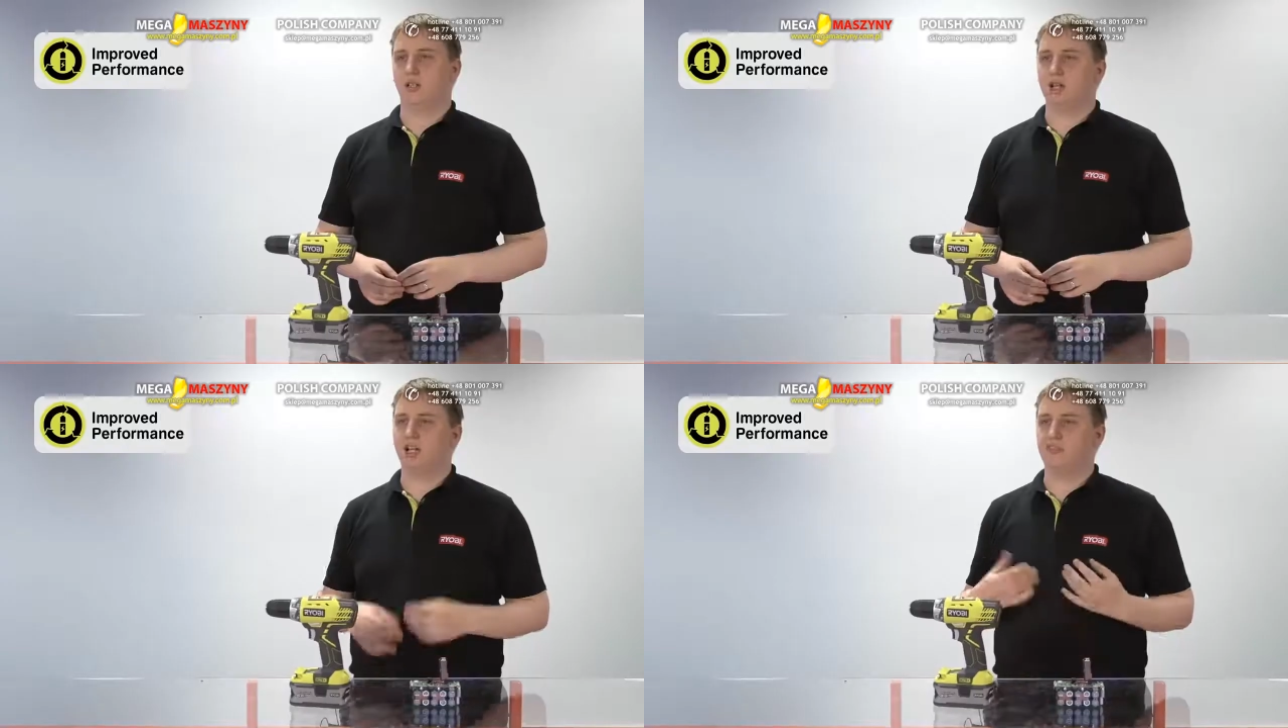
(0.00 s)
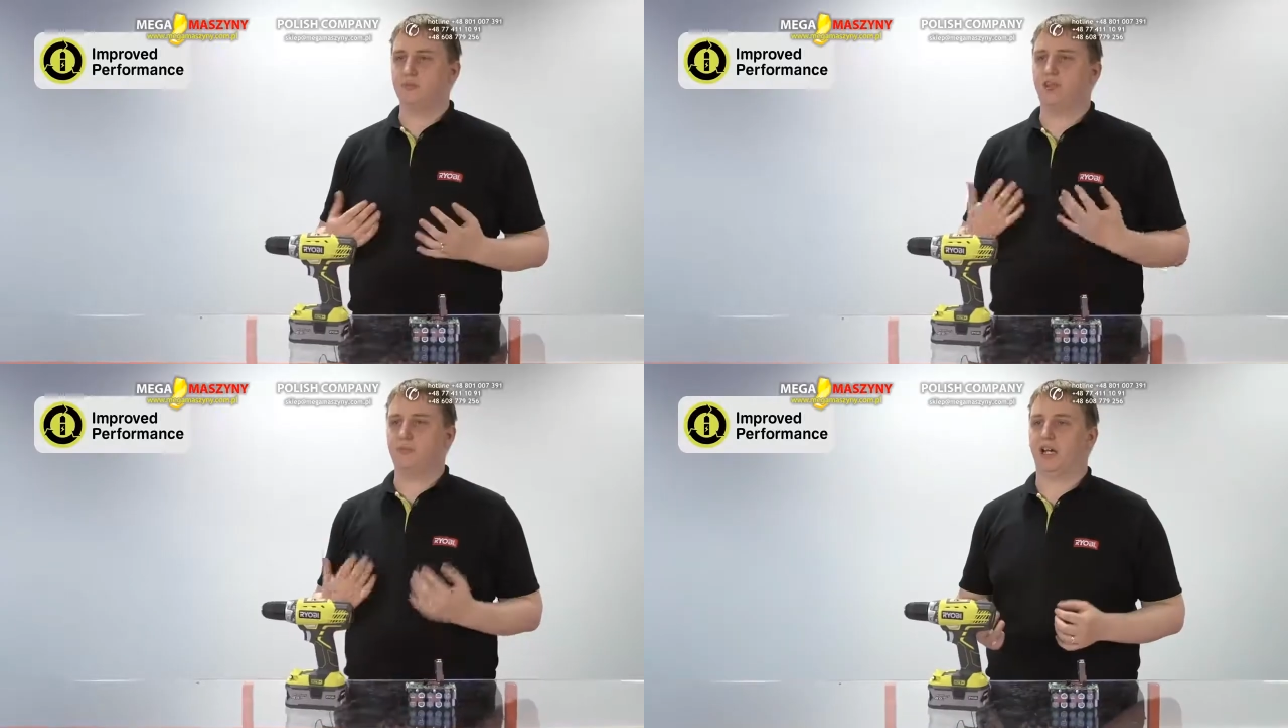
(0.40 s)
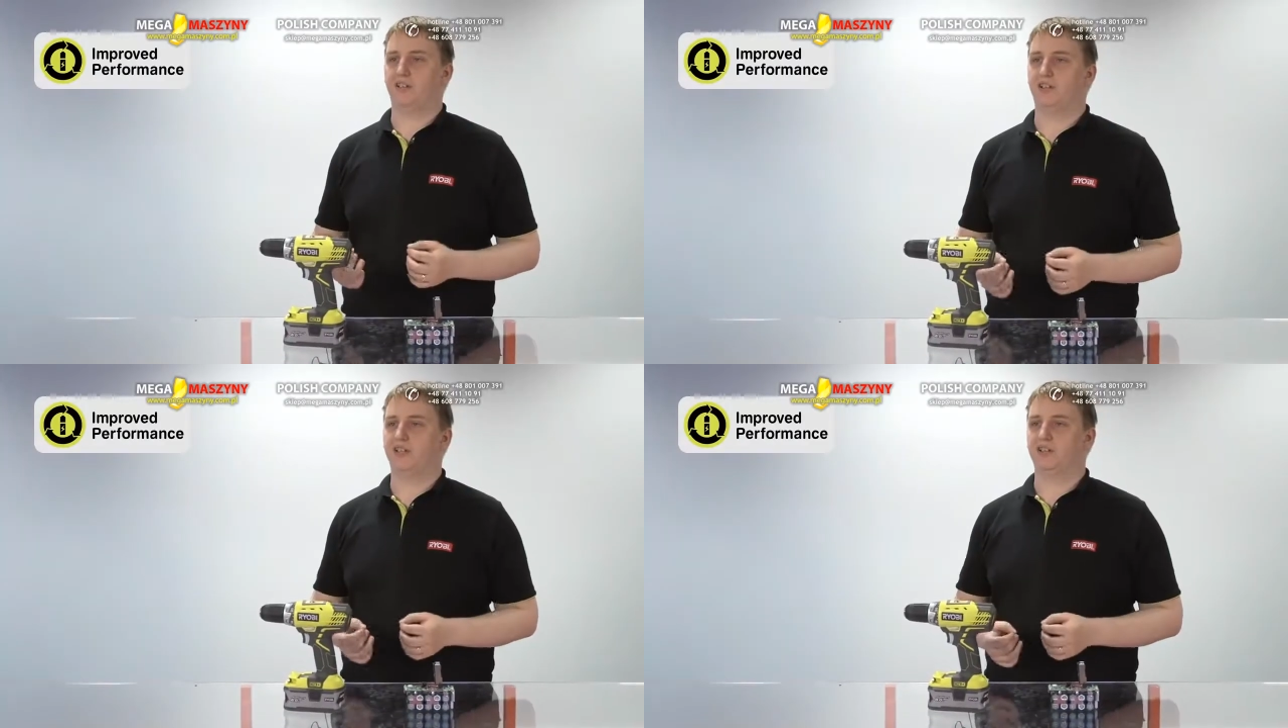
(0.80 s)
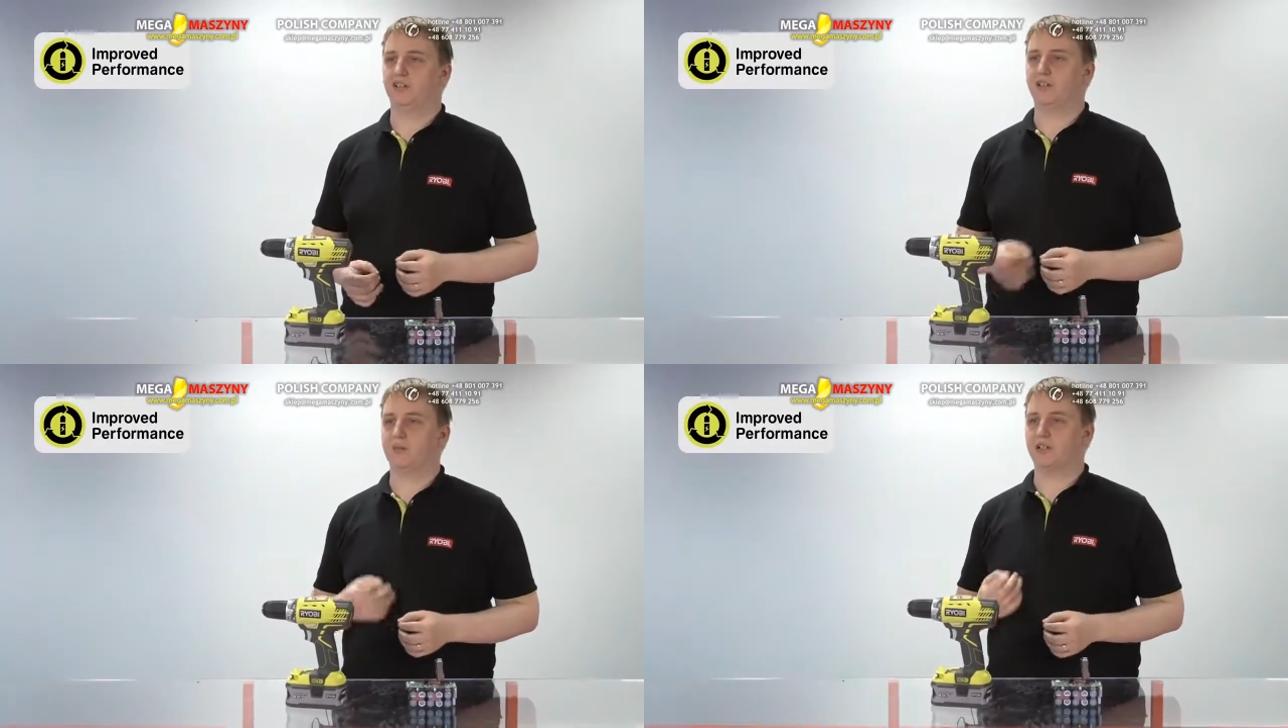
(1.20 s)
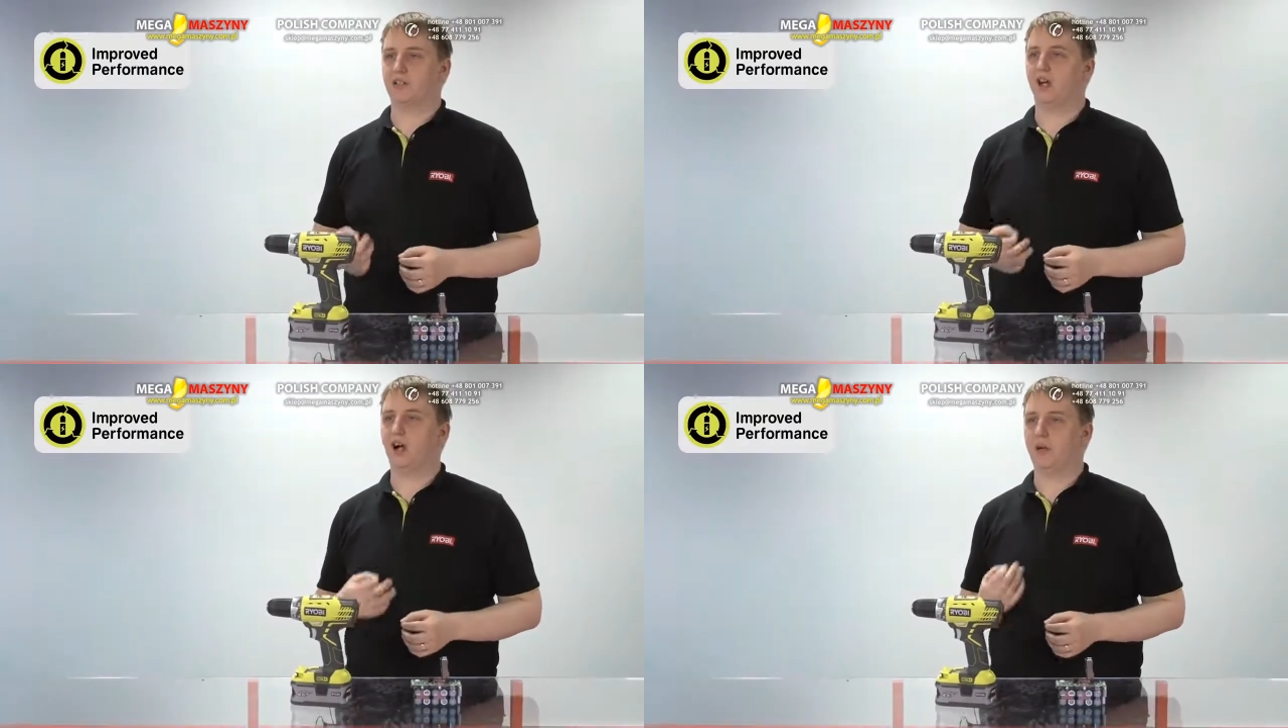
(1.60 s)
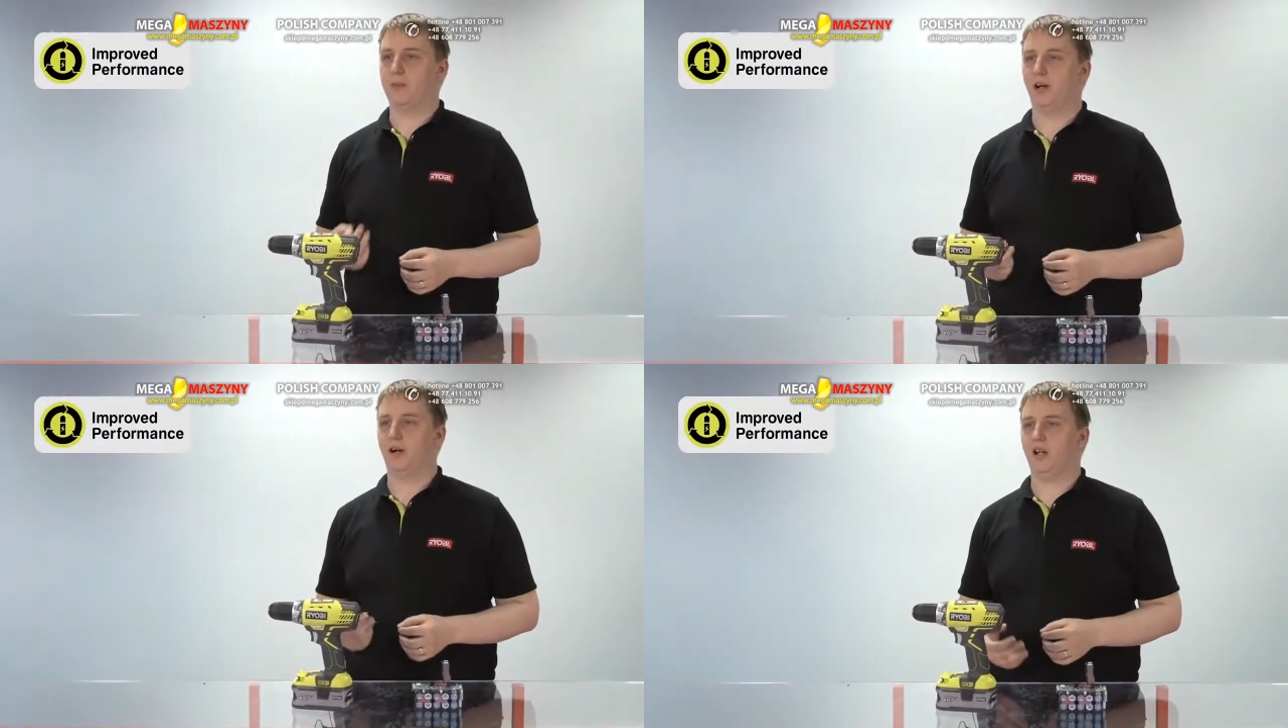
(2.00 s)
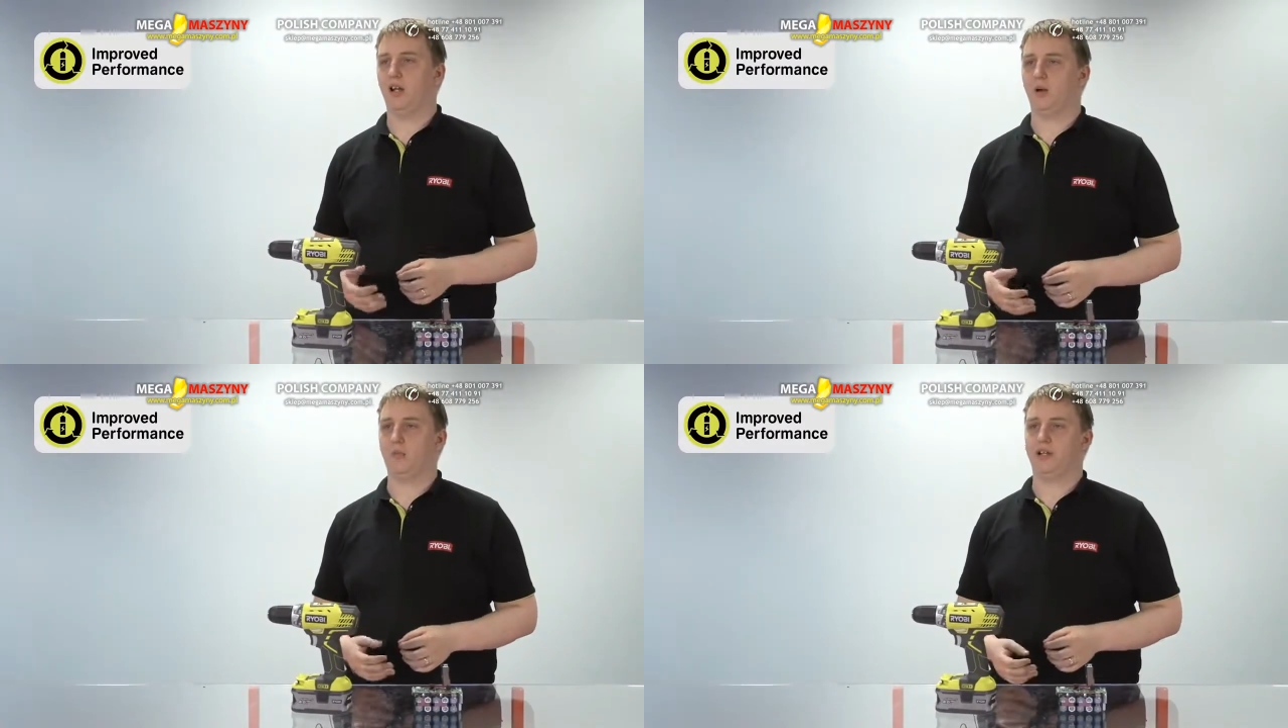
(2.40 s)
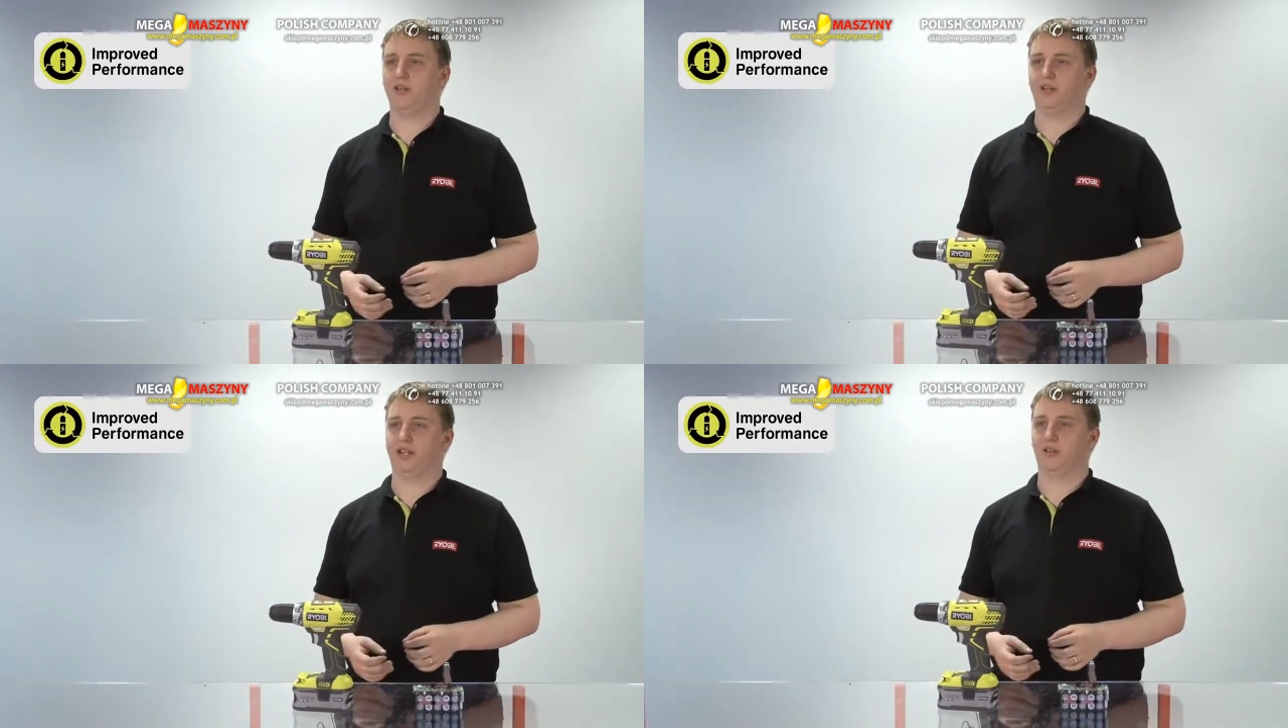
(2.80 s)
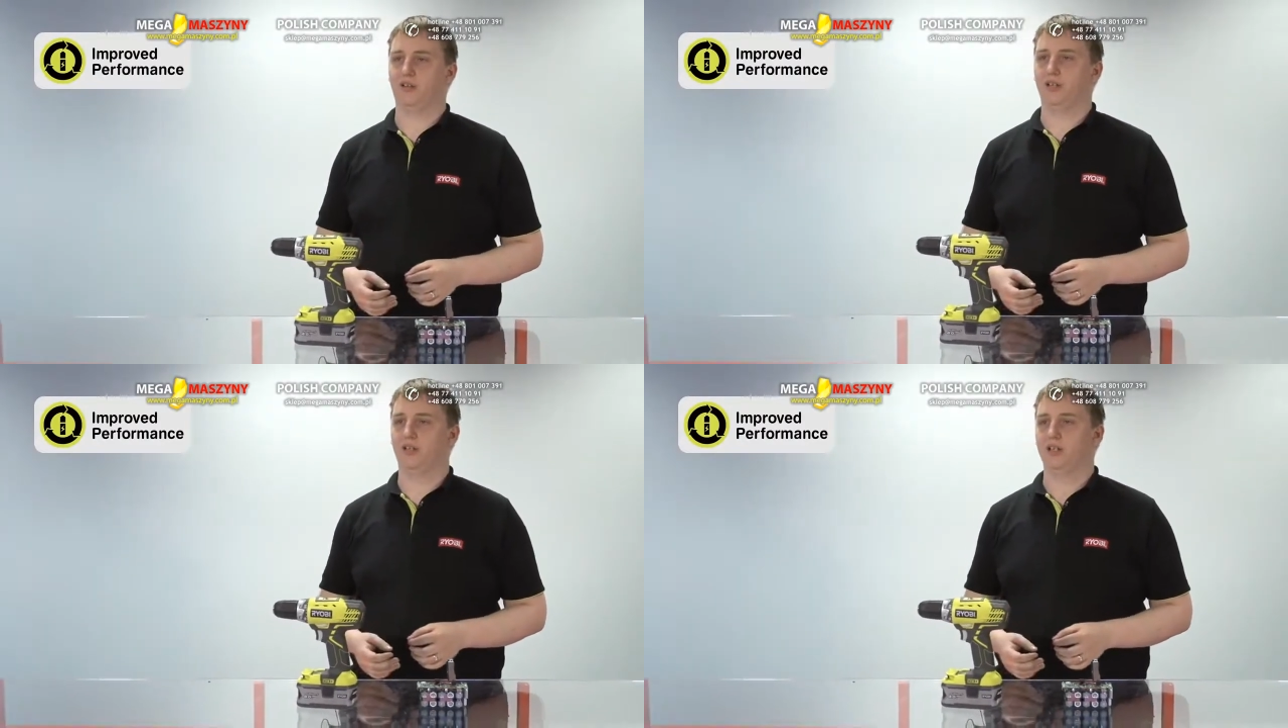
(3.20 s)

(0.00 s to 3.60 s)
Lithium plus batteries use special high power, low impedance cells